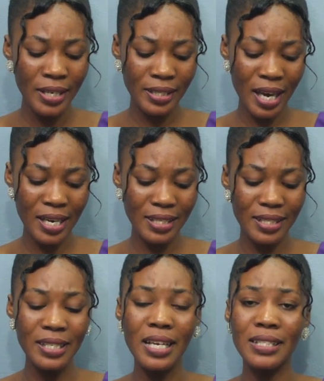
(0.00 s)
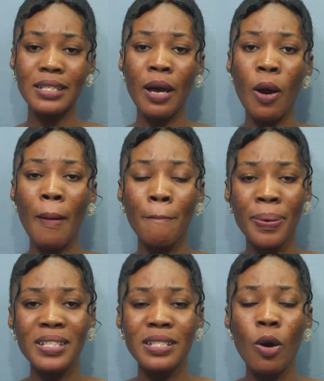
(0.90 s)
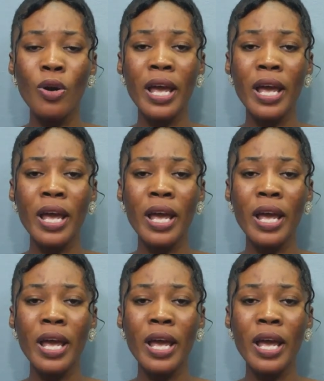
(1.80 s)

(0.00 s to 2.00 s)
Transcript: say natina say e basel